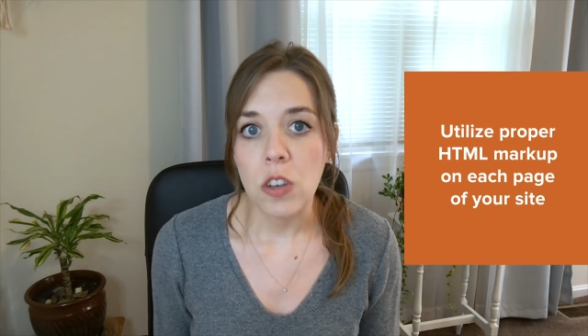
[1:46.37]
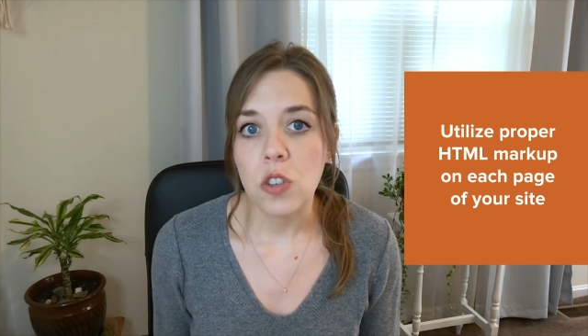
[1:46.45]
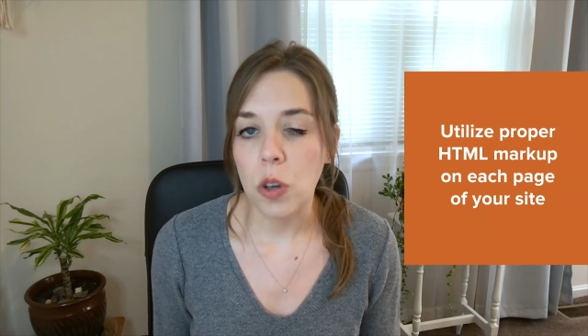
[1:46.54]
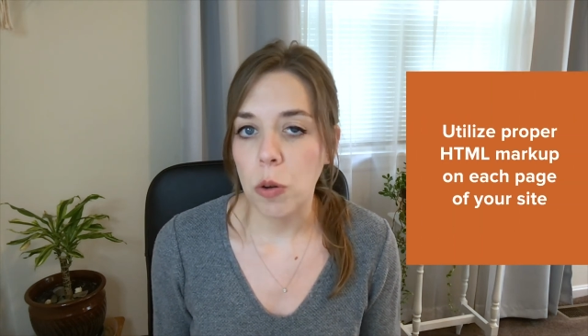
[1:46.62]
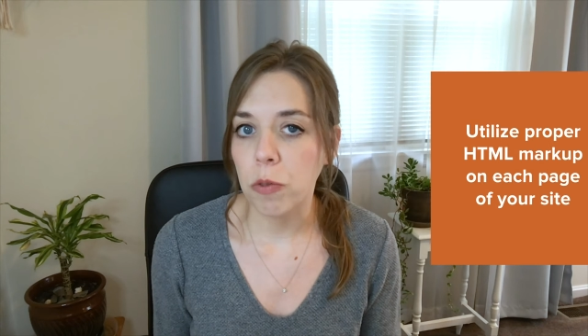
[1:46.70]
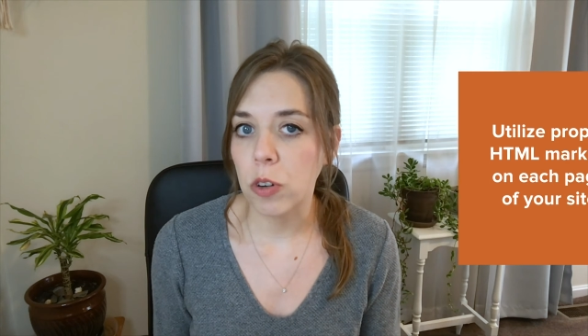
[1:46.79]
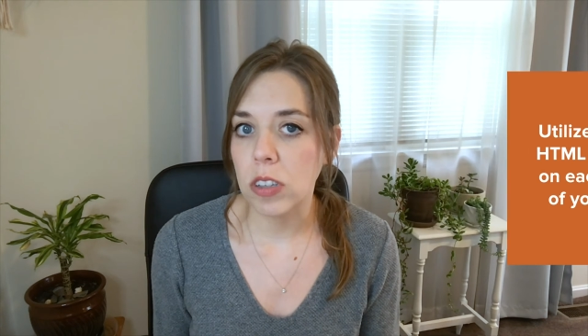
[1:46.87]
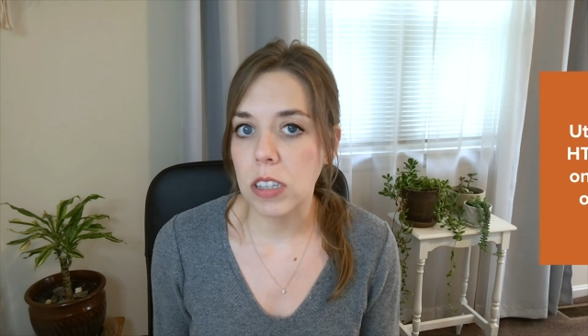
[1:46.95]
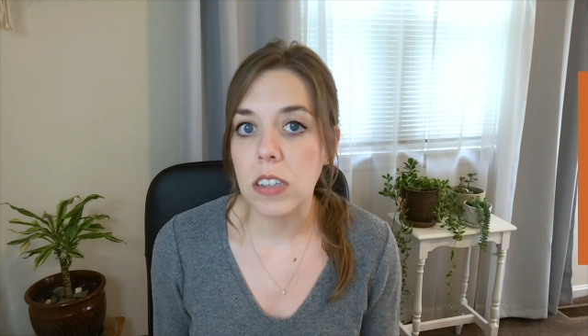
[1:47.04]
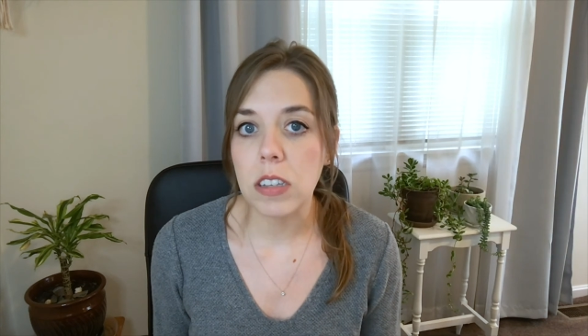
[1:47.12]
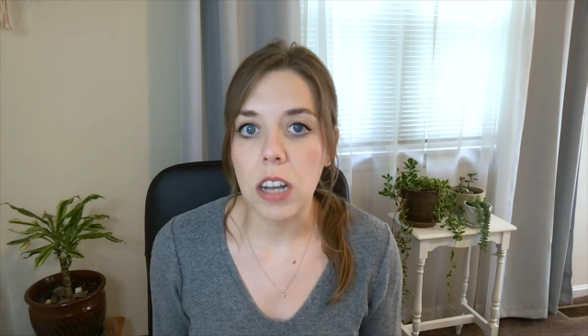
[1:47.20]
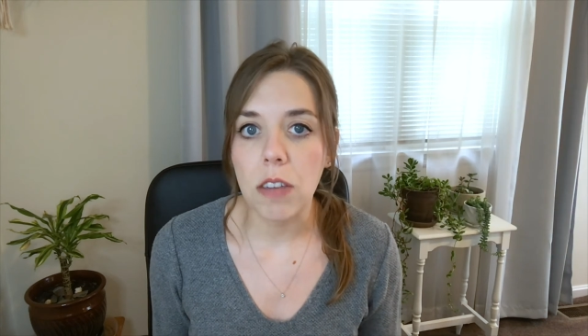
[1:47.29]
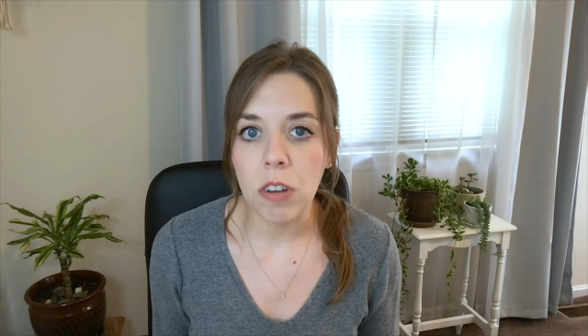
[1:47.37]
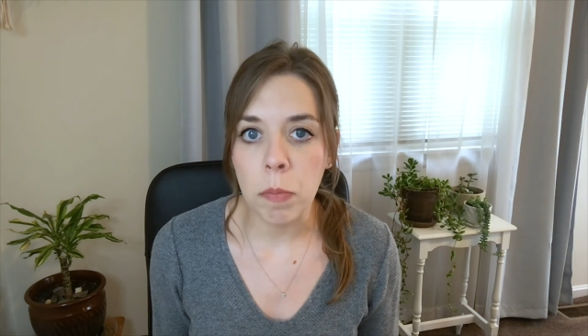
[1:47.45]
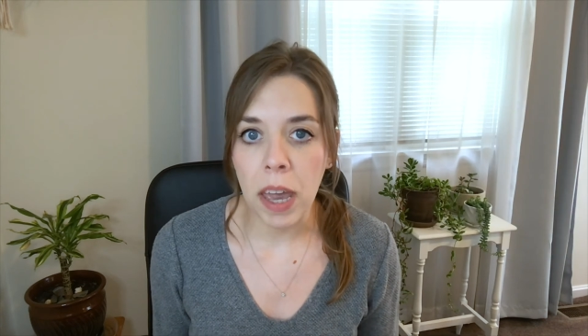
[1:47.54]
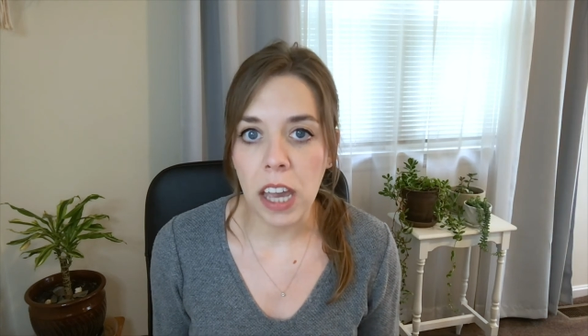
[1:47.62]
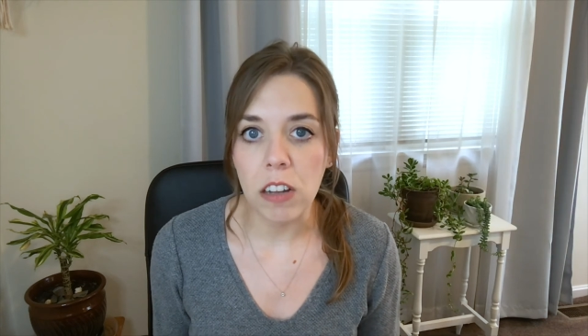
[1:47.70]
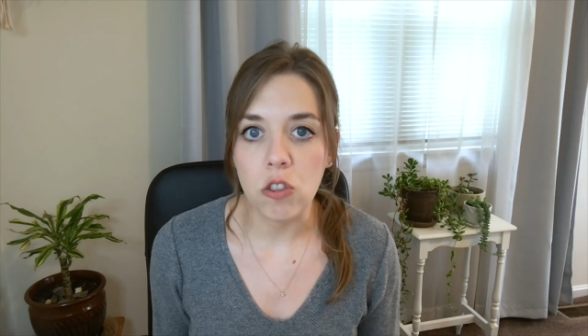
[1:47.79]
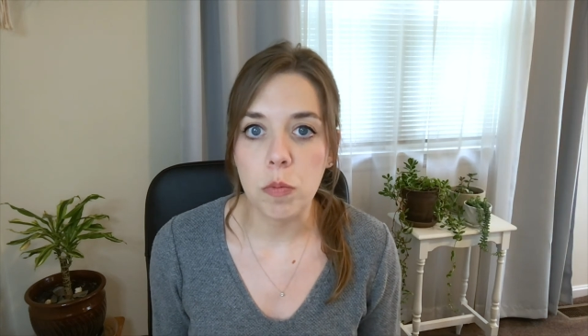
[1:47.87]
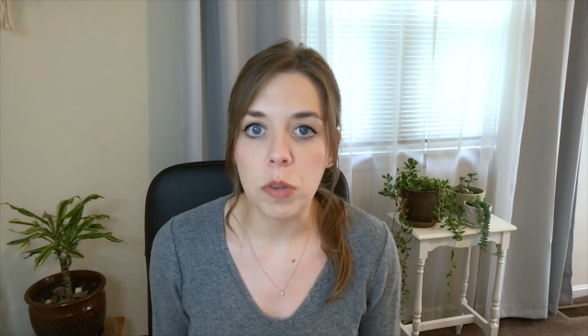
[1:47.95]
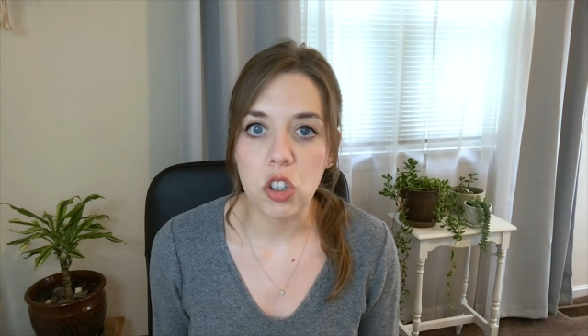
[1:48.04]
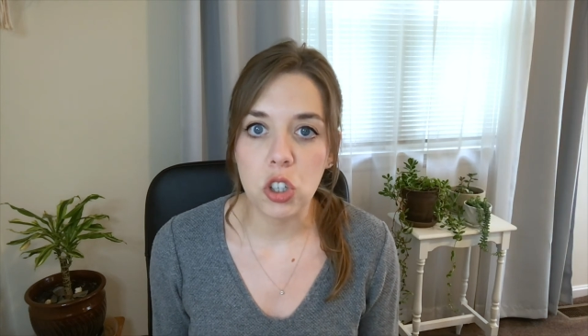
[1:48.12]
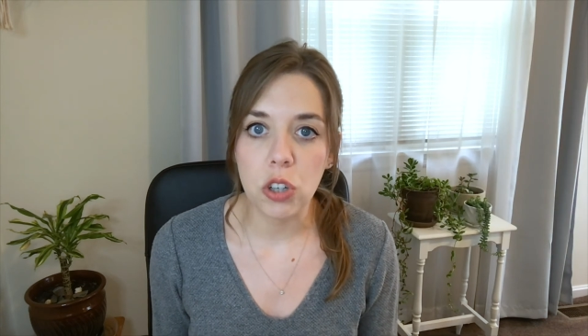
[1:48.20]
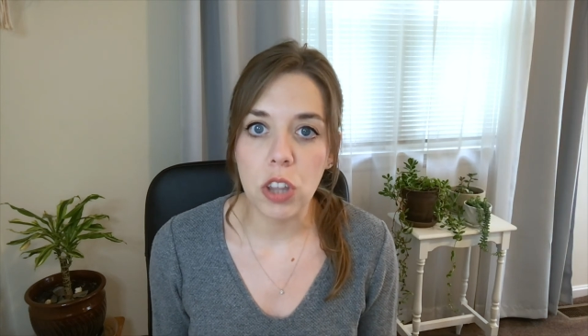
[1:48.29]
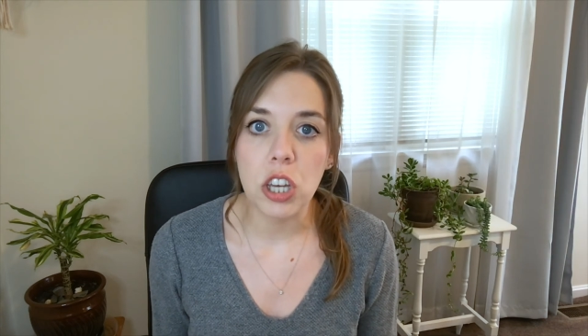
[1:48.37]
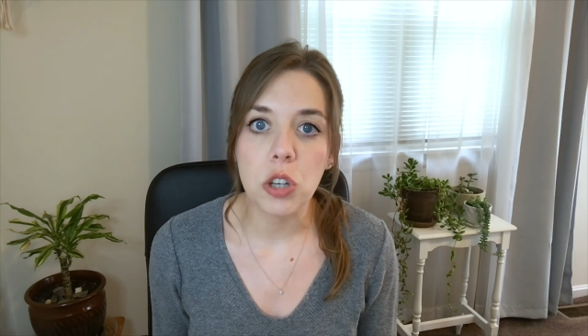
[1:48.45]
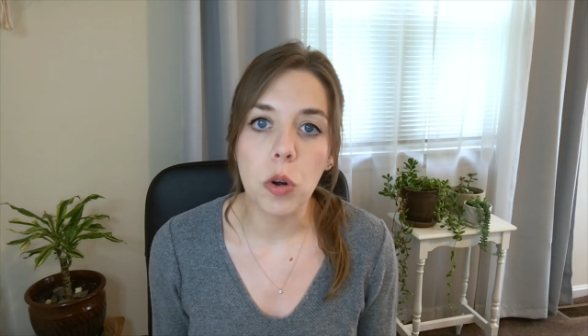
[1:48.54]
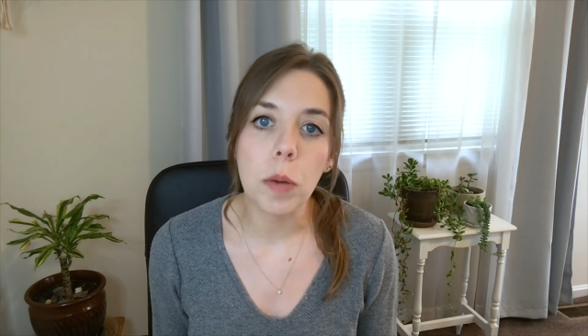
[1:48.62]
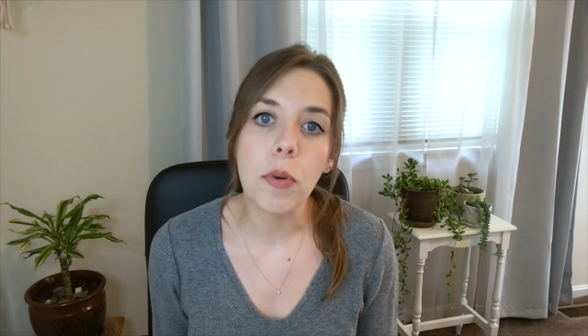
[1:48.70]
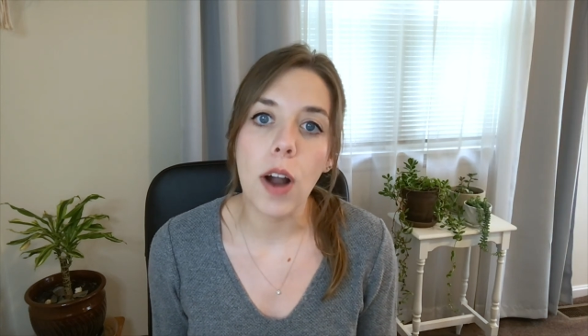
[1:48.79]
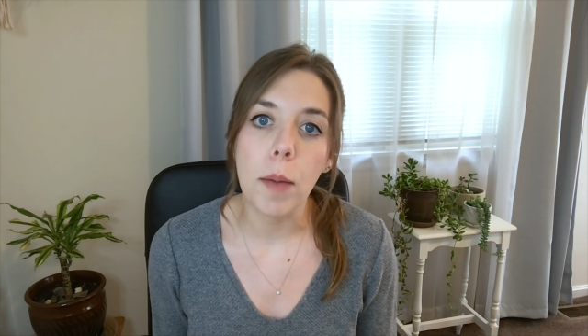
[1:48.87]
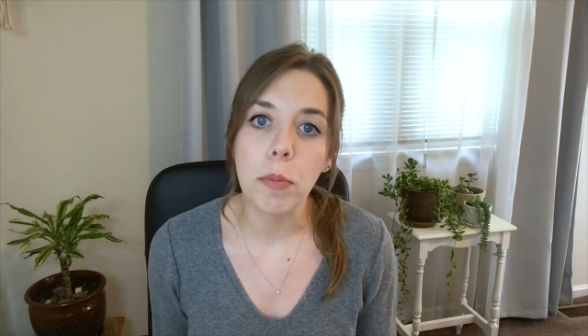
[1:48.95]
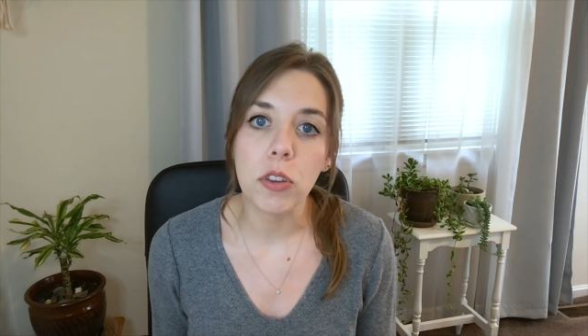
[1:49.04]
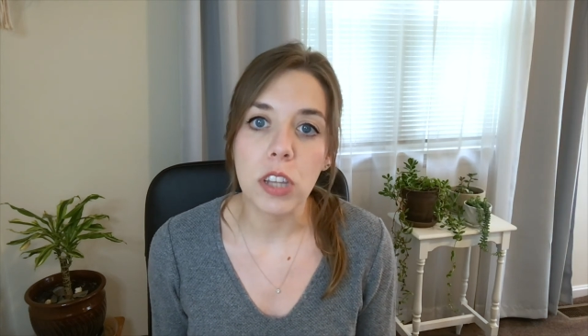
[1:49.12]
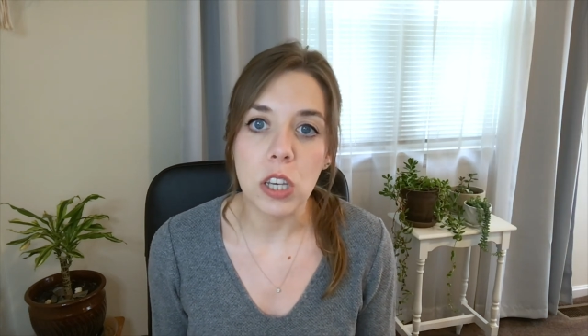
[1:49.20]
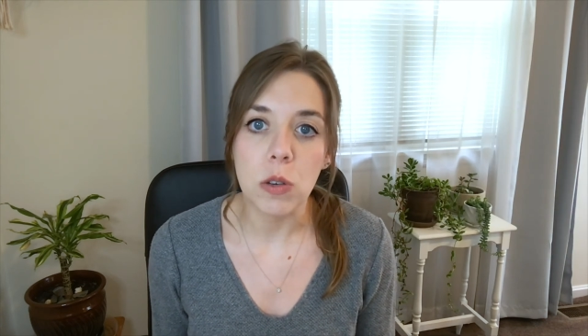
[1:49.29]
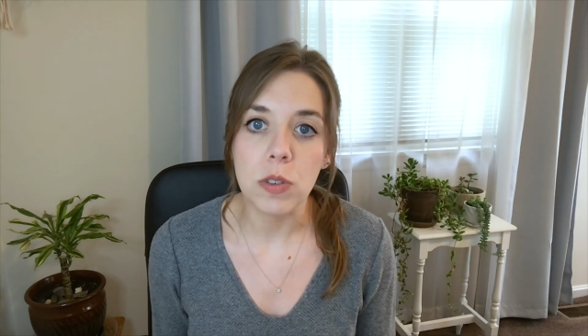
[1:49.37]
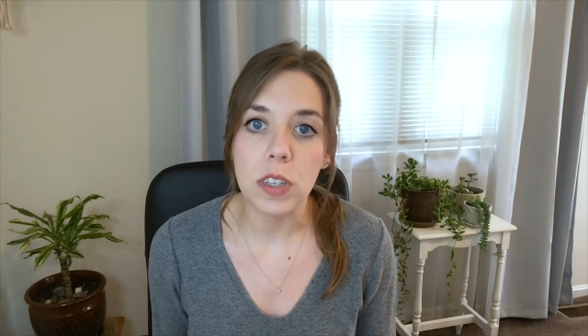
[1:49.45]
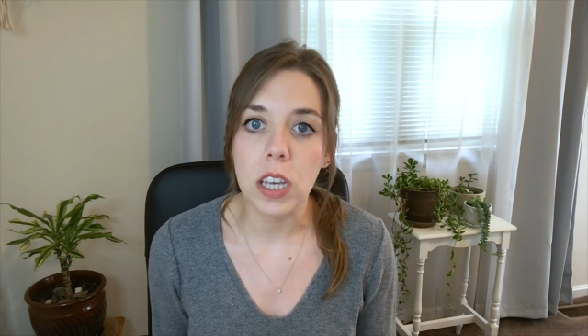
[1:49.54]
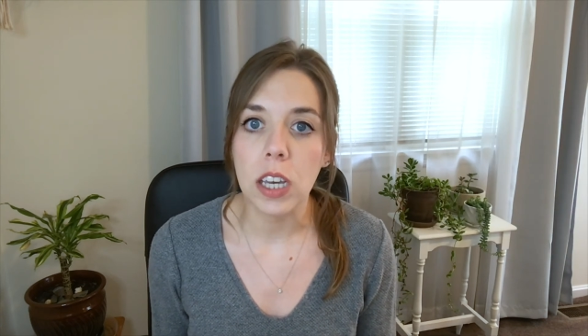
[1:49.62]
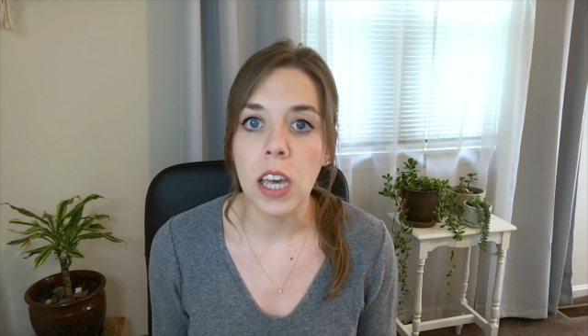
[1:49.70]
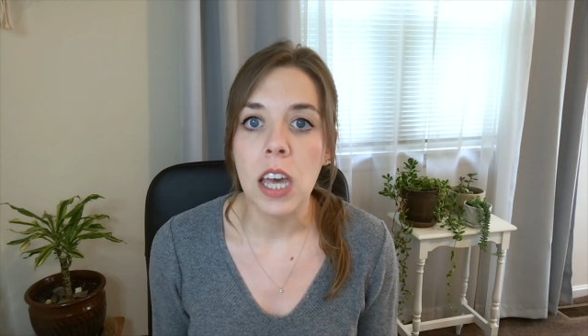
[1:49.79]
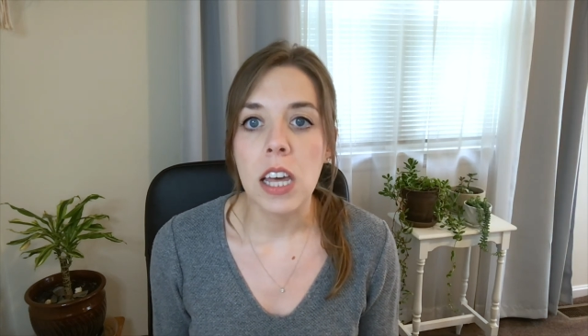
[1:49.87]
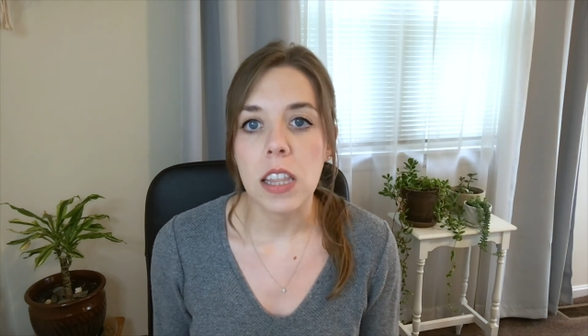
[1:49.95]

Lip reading: So for instance, on every page, be sure that you're properly using